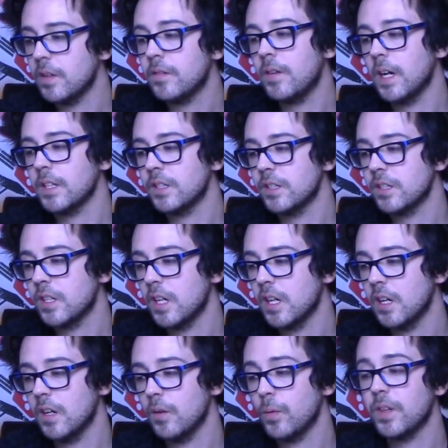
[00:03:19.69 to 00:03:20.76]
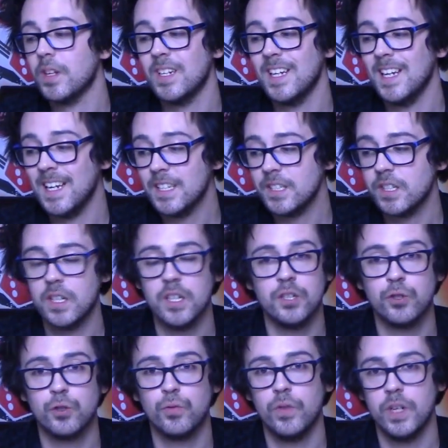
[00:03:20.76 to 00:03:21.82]
In fact, it's within
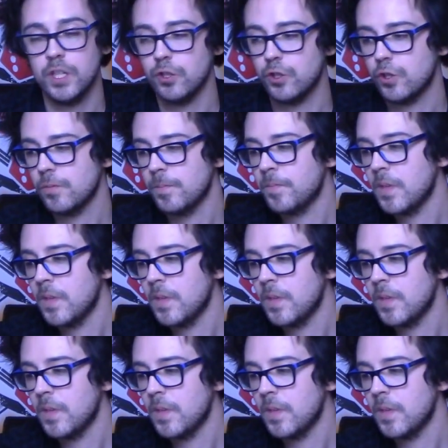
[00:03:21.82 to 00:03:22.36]
8-inch range.